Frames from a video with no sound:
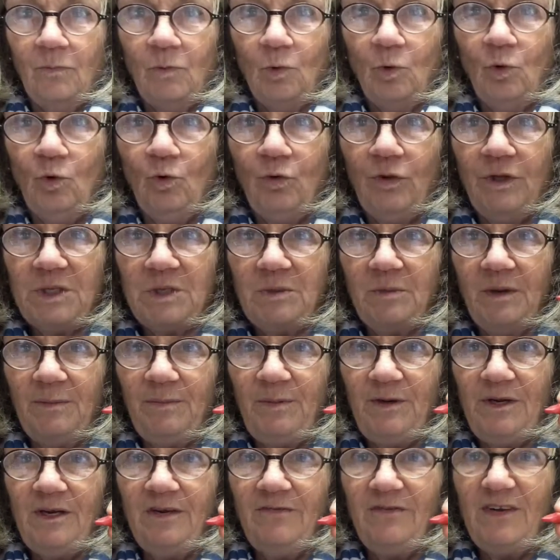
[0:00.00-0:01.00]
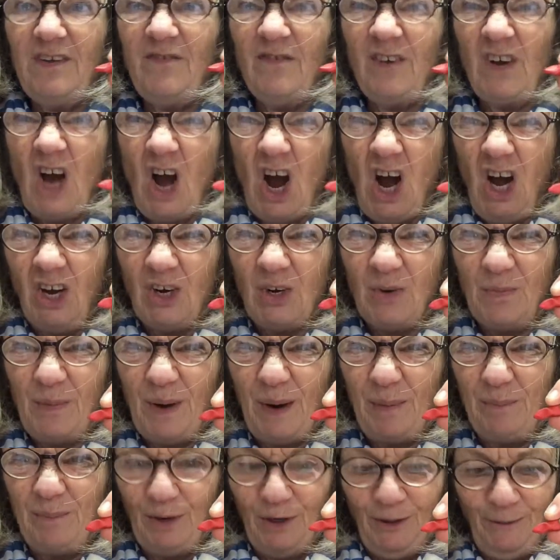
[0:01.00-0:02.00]
Ooh, this might be an even hotter
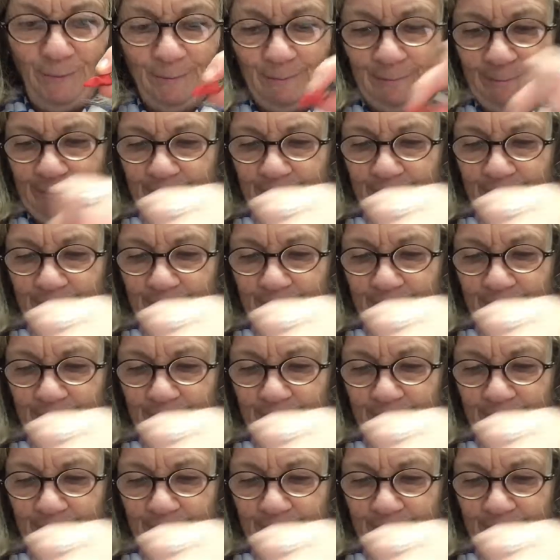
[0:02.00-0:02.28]
pepper.